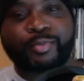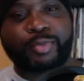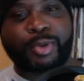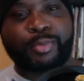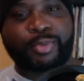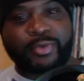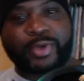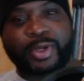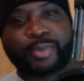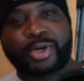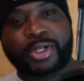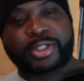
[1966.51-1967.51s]
my birthday
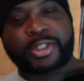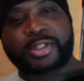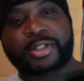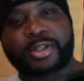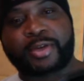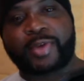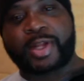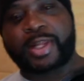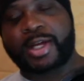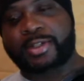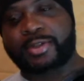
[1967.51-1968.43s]
present and stuff like that.